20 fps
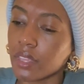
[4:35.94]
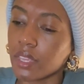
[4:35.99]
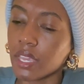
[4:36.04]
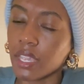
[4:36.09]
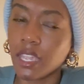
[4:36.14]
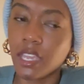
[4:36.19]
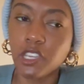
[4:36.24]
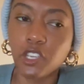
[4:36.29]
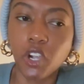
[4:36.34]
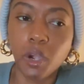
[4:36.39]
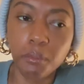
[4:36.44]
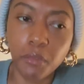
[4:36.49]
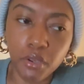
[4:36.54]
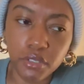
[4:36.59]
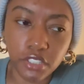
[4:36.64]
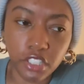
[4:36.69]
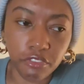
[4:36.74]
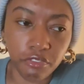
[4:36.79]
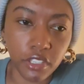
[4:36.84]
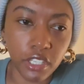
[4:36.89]
in your
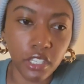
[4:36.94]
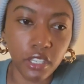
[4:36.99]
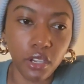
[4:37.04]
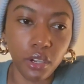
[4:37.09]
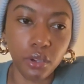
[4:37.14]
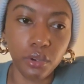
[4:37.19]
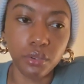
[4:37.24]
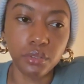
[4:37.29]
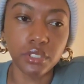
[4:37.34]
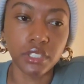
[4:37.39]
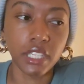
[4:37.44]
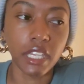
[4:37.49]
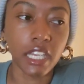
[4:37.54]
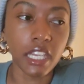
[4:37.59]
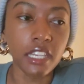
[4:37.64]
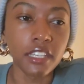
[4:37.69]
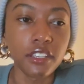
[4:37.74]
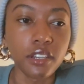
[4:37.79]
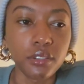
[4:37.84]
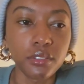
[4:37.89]
music videos and
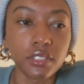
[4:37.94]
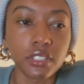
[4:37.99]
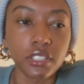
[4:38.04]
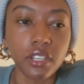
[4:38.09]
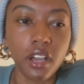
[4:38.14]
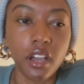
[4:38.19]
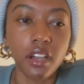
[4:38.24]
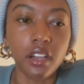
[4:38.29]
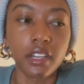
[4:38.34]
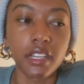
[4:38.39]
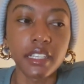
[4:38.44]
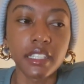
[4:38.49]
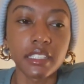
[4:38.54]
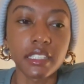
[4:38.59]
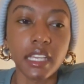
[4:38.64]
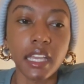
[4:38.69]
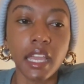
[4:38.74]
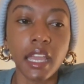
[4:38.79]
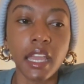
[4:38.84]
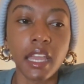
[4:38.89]
in your songs,
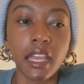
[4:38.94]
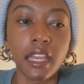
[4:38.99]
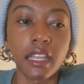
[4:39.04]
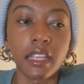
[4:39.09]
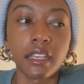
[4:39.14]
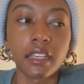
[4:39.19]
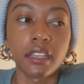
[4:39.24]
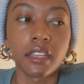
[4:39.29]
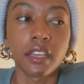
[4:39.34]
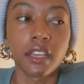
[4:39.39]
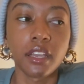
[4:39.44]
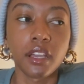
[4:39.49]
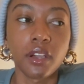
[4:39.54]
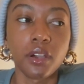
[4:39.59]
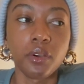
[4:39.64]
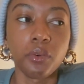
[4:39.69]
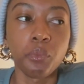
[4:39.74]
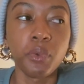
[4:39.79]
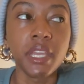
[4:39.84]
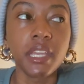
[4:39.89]
and
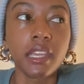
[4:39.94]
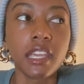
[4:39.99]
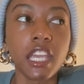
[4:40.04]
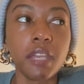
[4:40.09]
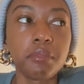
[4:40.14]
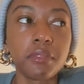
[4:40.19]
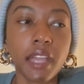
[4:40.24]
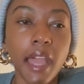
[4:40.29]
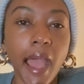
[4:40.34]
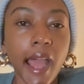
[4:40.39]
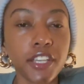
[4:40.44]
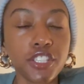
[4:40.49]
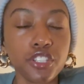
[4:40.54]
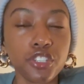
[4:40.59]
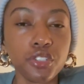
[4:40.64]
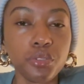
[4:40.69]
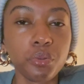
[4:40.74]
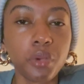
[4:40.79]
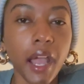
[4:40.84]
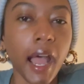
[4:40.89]
we keep
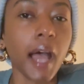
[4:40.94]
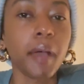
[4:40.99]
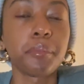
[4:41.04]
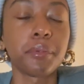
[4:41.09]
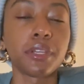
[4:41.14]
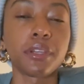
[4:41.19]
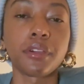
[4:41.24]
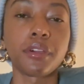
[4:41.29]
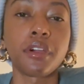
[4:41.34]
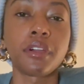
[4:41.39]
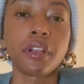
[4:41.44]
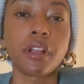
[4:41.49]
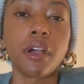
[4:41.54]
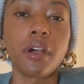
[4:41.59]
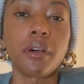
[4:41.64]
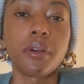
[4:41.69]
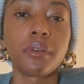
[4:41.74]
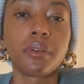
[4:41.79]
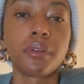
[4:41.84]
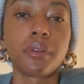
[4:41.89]
catching you copying her
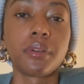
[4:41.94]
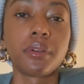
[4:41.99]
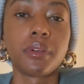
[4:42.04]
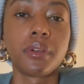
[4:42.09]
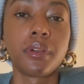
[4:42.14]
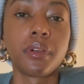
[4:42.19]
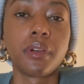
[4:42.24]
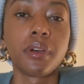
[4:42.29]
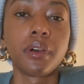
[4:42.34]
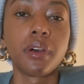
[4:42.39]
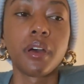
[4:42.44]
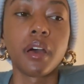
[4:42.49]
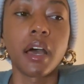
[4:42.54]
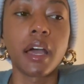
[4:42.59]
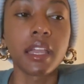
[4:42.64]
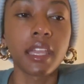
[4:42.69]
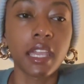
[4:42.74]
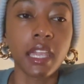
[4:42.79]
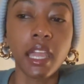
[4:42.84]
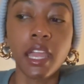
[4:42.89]
though.
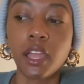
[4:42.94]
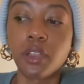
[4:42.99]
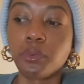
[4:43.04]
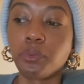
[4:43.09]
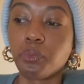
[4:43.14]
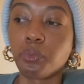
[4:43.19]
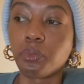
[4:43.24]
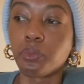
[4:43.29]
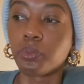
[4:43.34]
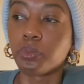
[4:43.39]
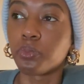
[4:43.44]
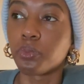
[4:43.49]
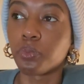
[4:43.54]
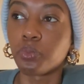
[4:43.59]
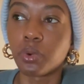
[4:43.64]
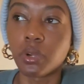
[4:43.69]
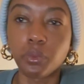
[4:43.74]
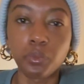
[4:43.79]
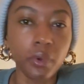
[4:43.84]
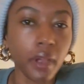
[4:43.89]
Again,
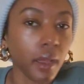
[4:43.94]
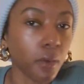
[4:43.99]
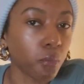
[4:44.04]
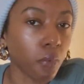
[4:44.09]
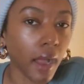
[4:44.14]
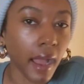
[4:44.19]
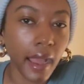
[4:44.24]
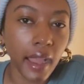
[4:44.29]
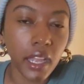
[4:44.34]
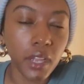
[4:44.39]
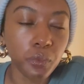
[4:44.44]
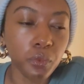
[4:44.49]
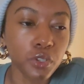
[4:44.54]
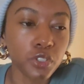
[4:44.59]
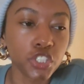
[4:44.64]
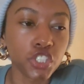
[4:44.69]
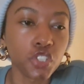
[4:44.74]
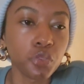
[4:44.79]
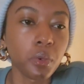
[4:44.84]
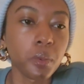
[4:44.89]
why
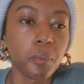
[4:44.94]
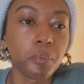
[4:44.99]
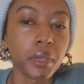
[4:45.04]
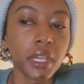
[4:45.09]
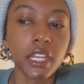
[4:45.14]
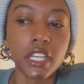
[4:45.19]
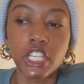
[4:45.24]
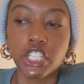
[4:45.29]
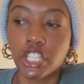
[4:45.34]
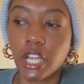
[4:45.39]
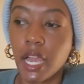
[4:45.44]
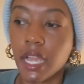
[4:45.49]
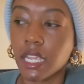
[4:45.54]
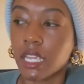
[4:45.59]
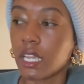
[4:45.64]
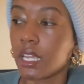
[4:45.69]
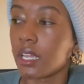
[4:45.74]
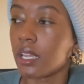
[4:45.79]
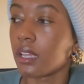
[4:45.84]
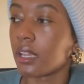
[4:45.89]
was you a big
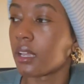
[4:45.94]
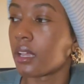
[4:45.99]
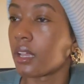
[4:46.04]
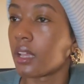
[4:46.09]
giant